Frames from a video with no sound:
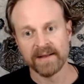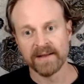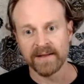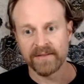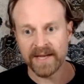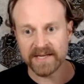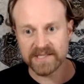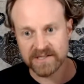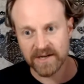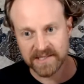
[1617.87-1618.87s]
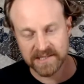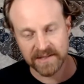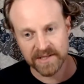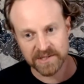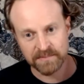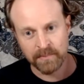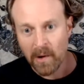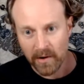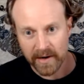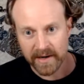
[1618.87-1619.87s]
the exercises in this
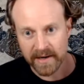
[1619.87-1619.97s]
book,